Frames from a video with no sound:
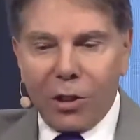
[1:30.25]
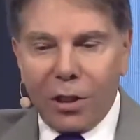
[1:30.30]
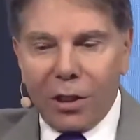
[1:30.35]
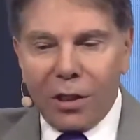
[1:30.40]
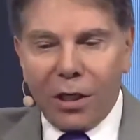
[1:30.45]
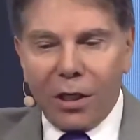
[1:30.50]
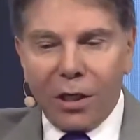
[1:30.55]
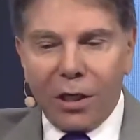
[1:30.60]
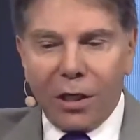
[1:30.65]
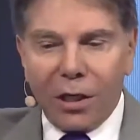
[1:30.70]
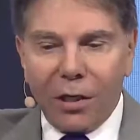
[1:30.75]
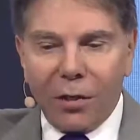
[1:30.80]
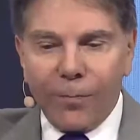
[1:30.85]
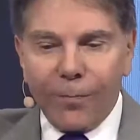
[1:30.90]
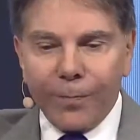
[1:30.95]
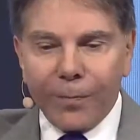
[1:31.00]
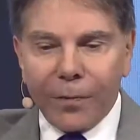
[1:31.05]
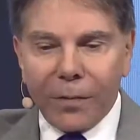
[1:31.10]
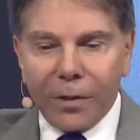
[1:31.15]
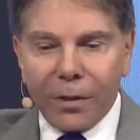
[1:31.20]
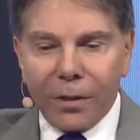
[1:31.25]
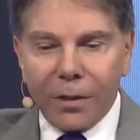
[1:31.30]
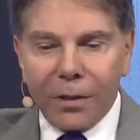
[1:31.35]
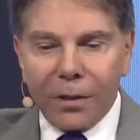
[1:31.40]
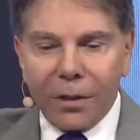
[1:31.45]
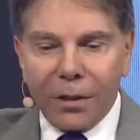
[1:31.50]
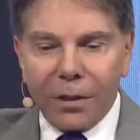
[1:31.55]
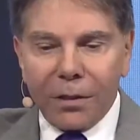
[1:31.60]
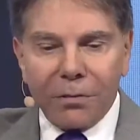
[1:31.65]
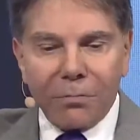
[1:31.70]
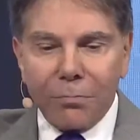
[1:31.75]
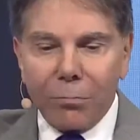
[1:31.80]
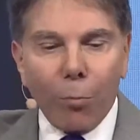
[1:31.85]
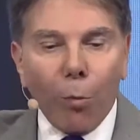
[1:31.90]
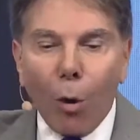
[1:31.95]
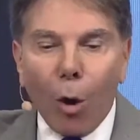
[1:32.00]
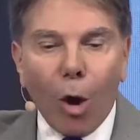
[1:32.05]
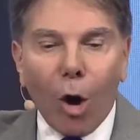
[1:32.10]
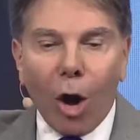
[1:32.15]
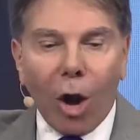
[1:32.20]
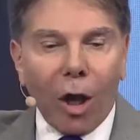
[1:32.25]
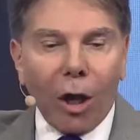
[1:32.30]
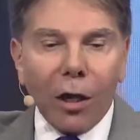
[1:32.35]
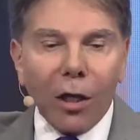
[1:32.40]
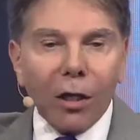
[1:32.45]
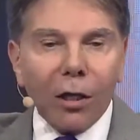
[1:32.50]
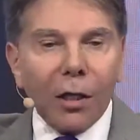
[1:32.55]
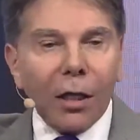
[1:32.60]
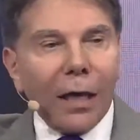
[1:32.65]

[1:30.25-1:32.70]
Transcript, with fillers: a, a mall.